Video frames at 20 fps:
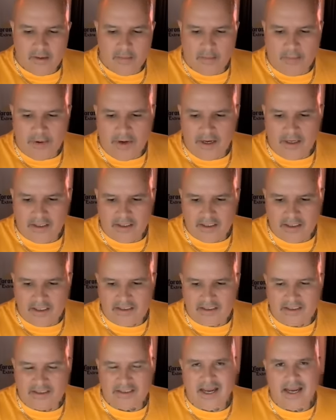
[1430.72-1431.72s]
but he
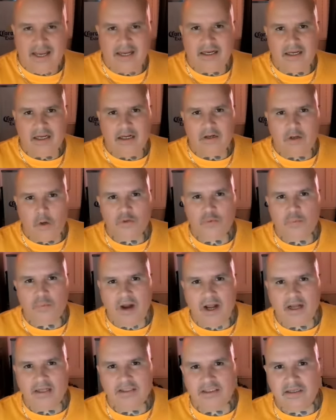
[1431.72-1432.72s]
stayed in close
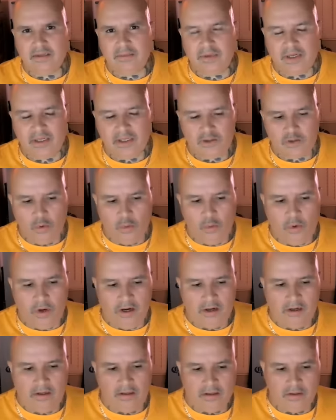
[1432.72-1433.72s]
proximity to
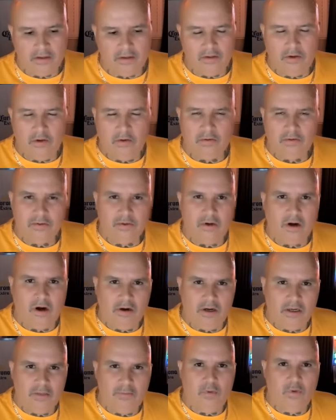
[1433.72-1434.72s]
where you know
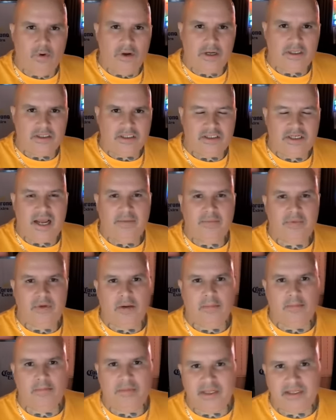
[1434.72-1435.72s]
Artie Boy jammed
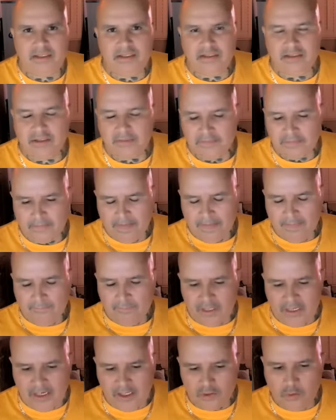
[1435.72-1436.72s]
up Beast,
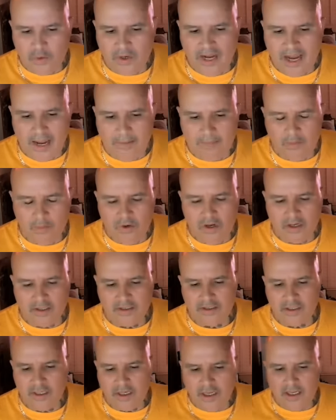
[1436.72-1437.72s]
because what happened
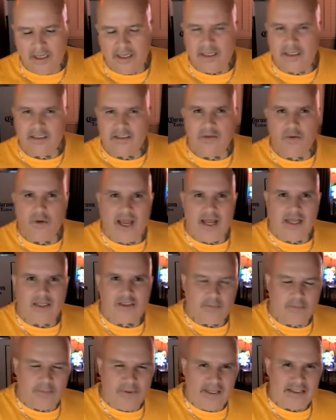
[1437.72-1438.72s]
was is
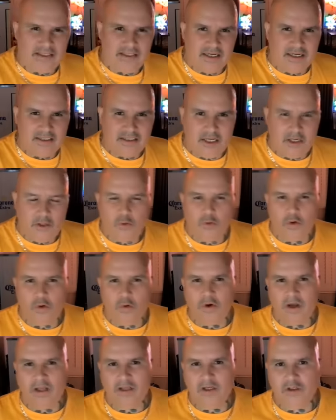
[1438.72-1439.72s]
as Beast continued to
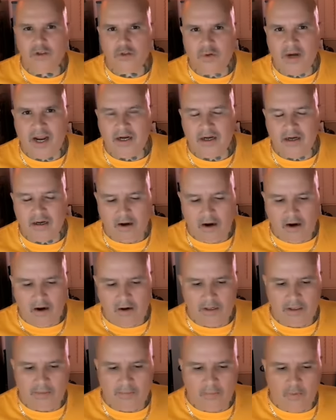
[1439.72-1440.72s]
run the track,
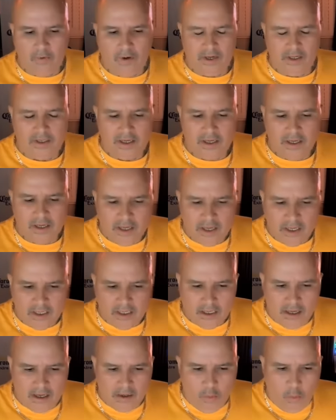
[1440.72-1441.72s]
Artie Boy
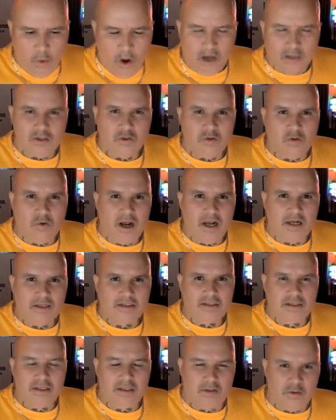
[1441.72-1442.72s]
walked
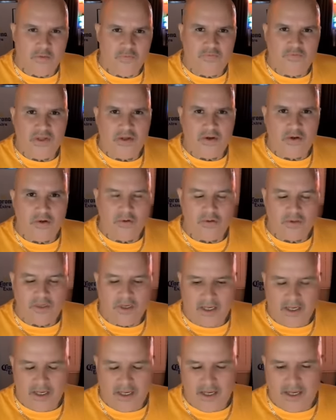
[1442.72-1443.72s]
across the field
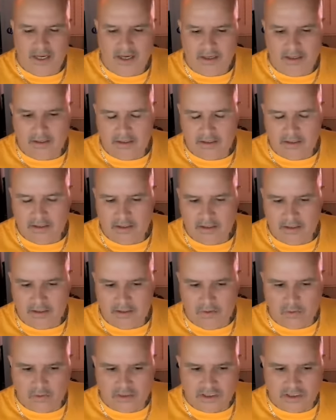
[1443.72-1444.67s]
and you know